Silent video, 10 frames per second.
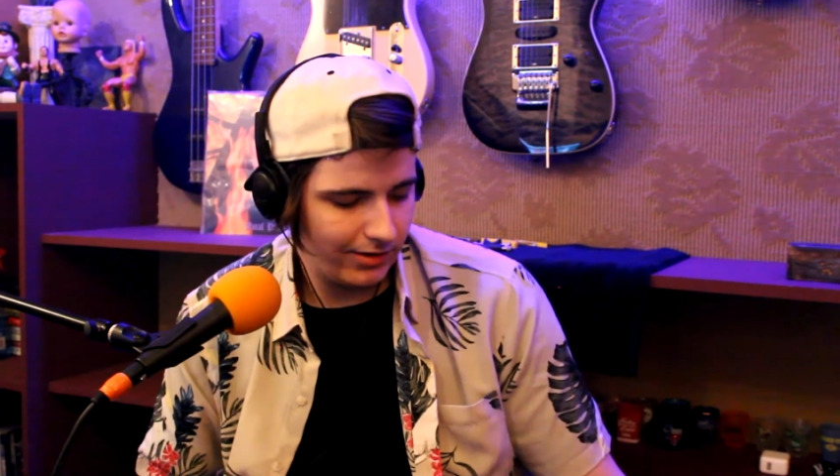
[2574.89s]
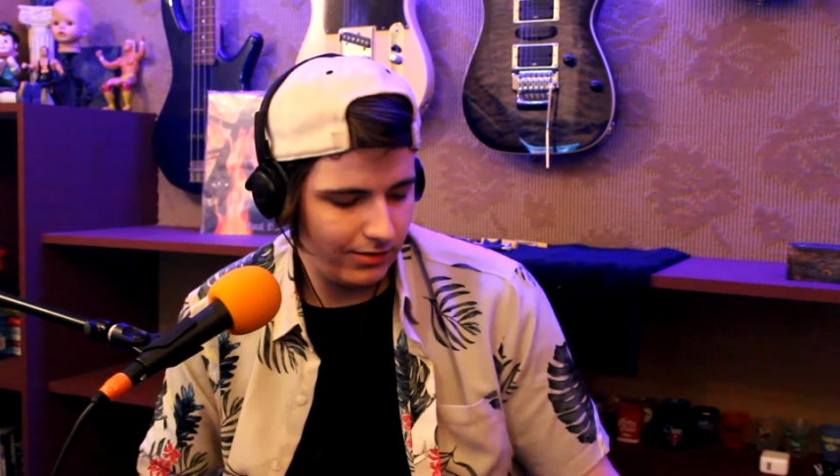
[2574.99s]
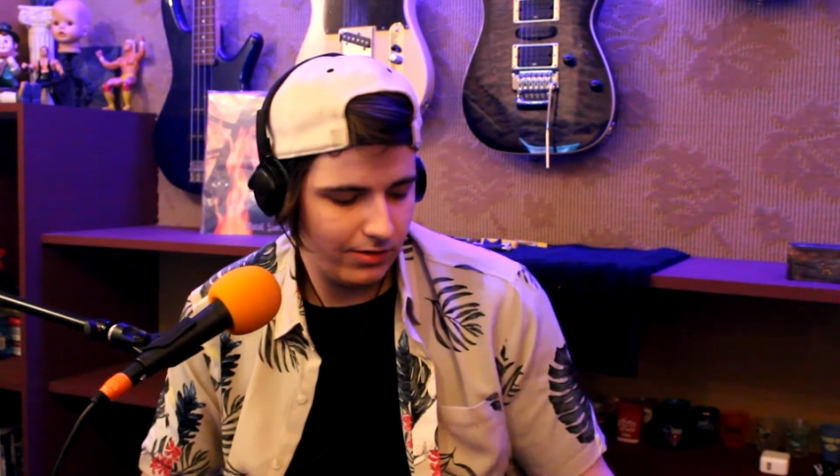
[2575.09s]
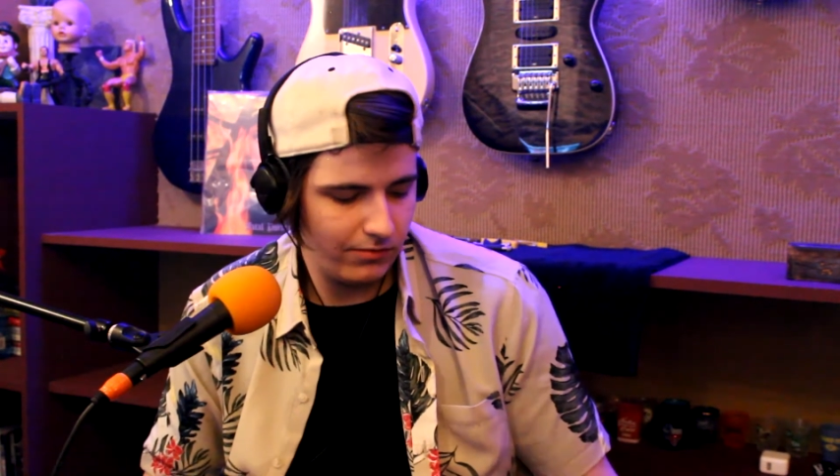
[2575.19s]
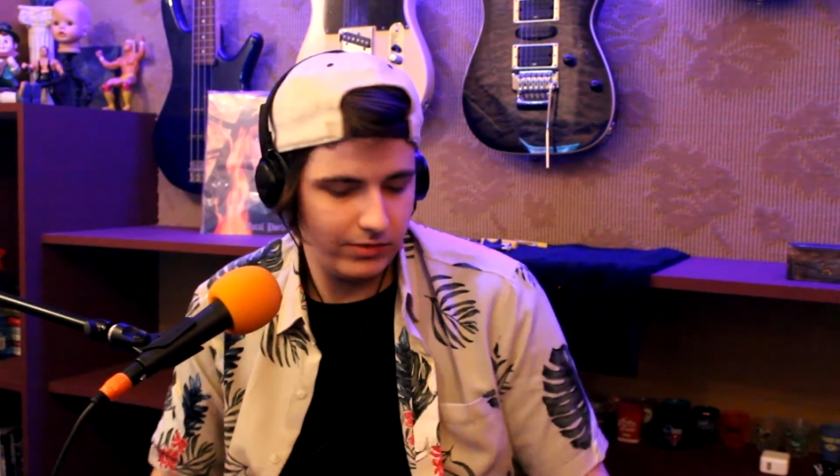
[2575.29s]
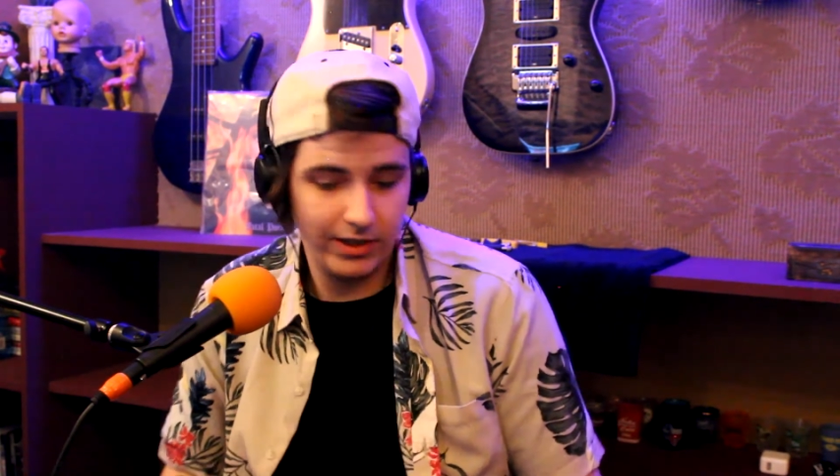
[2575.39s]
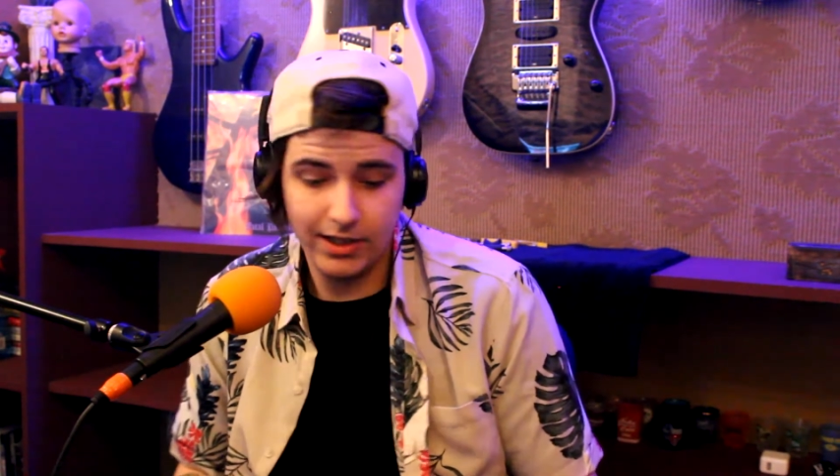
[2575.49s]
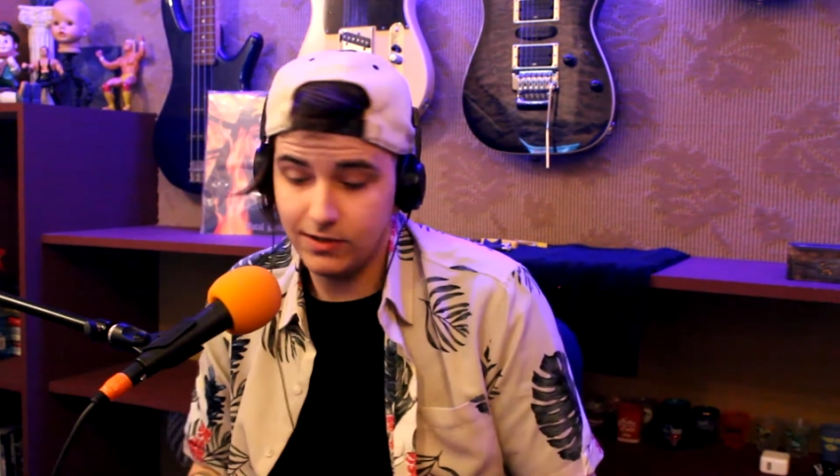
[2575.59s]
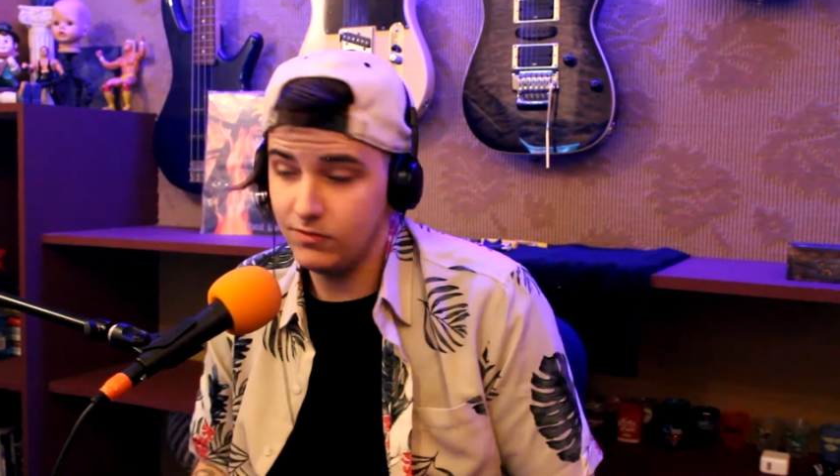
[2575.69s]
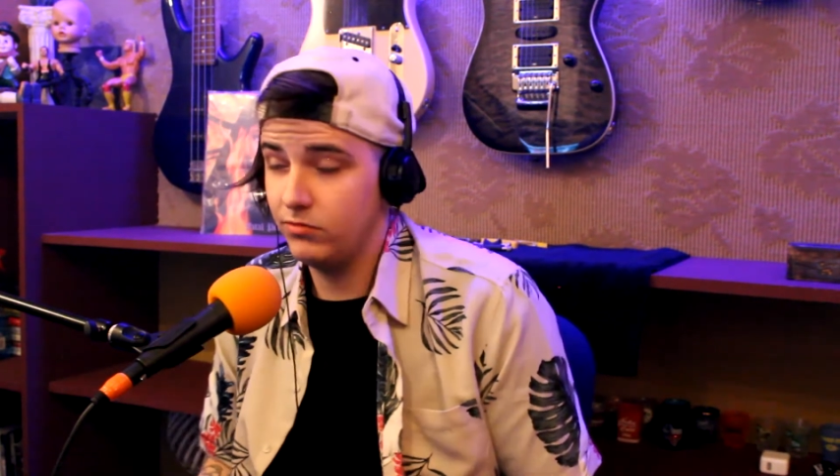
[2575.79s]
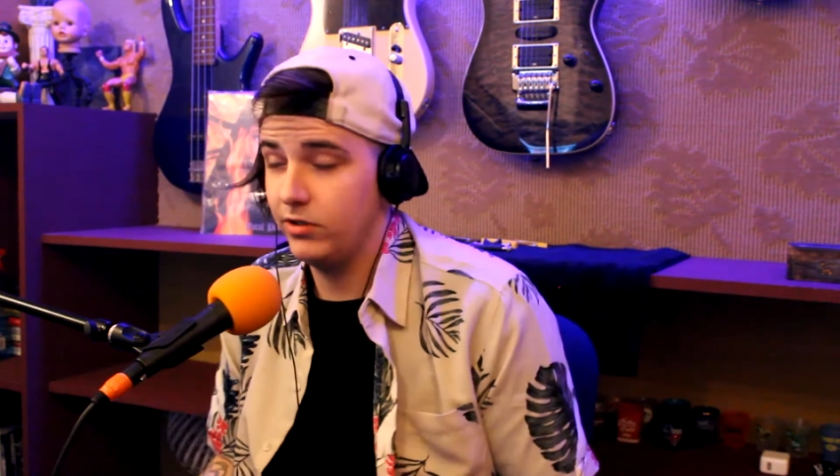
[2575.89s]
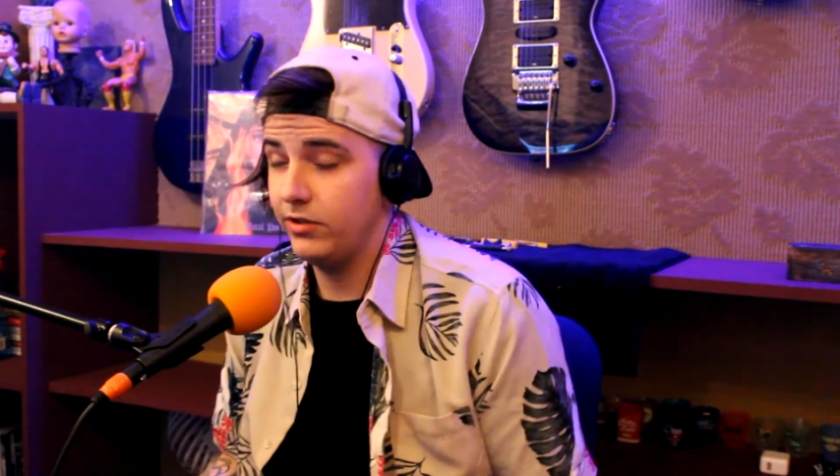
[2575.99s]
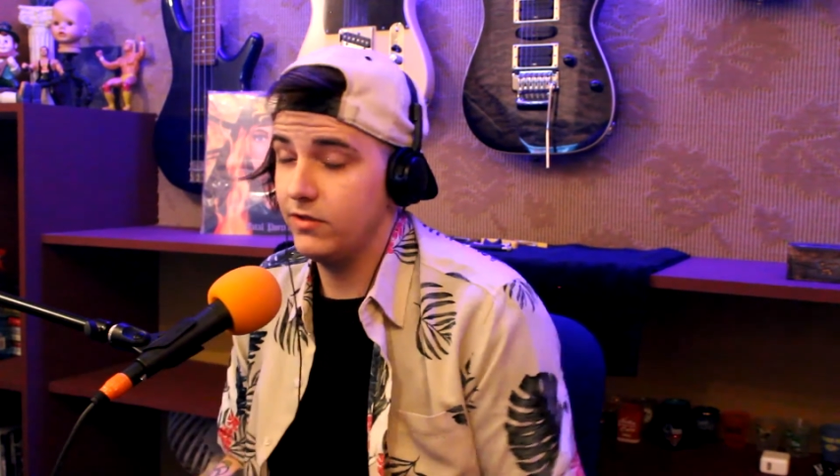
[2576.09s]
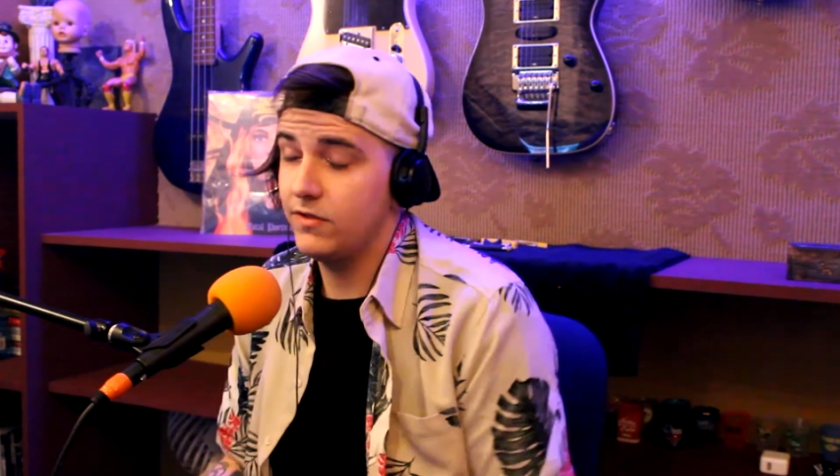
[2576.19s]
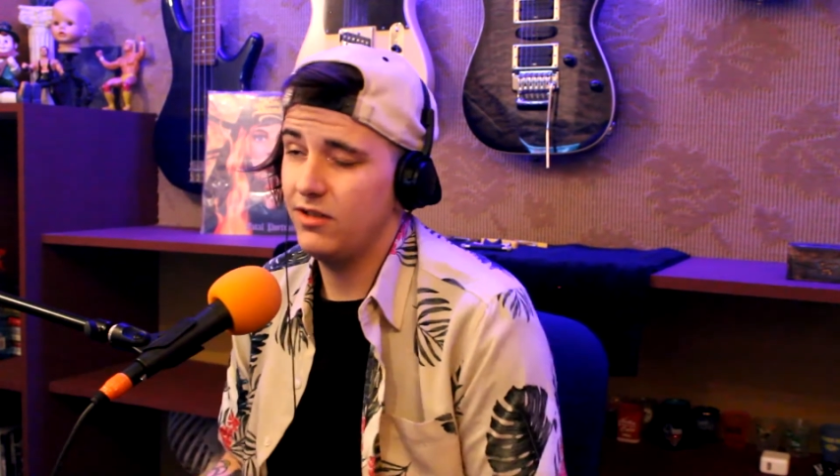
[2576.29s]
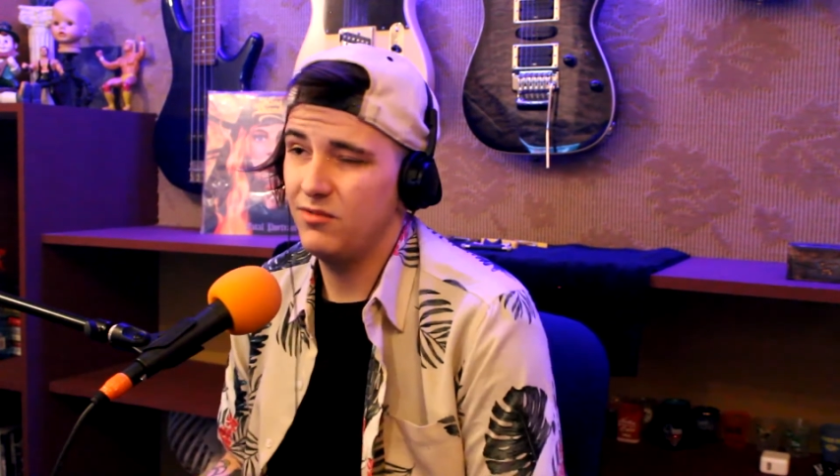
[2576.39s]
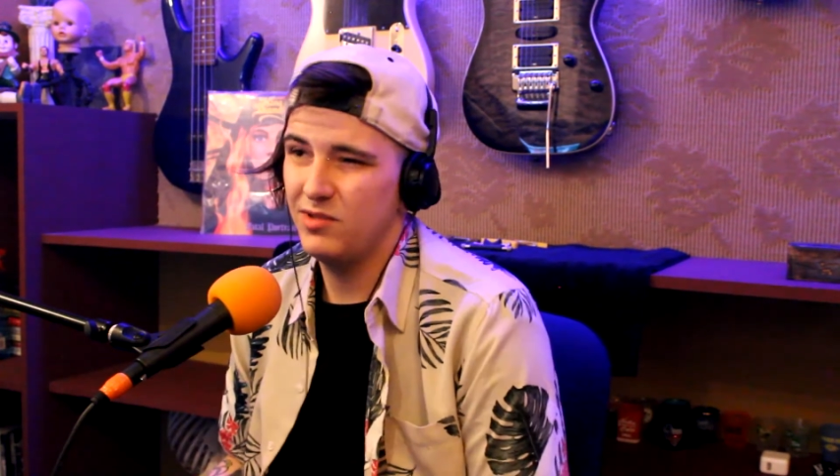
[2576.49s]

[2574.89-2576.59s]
they got this really good single,